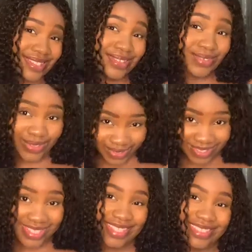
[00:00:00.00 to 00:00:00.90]
was
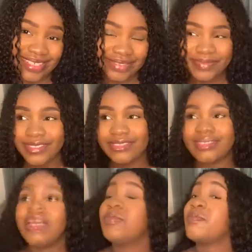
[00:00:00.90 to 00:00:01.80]
ghosted
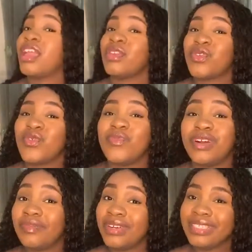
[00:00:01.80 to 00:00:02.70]
by a
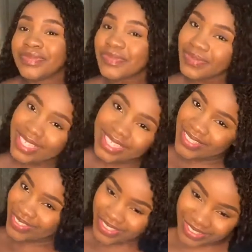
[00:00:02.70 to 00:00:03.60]
Yoruba man,
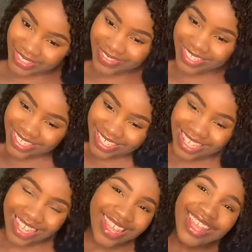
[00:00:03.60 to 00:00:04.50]
as usual.
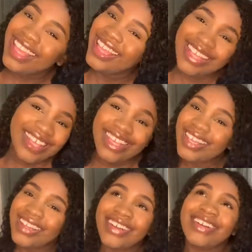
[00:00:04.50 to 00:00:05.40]

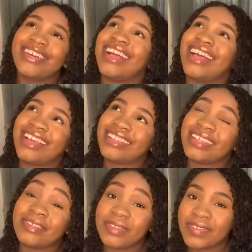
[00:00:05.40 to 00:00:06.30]
Oh God,
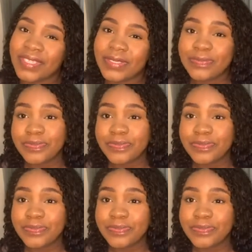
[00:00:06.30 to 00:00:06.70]
I suffered.